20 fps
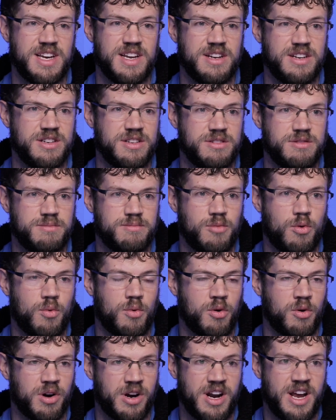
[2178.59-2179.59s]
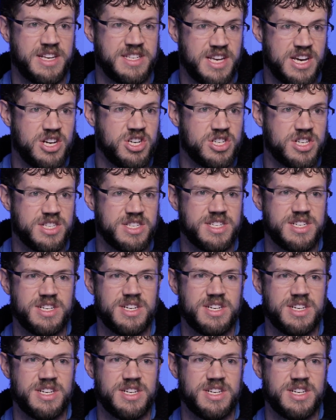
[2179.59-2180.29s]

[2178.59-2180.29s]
and organizations.